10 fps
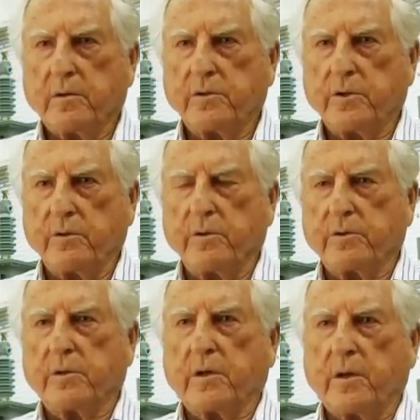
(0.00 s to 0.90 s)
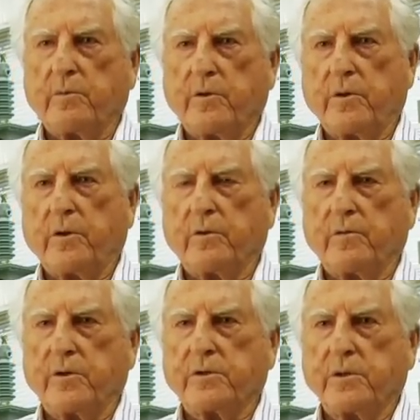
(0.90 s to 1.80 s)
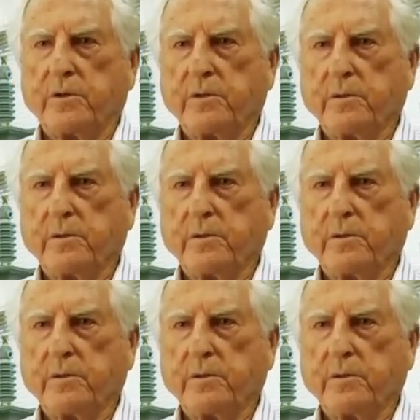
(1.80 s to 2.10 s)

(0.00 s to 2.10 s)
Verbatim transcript: students to come to the university.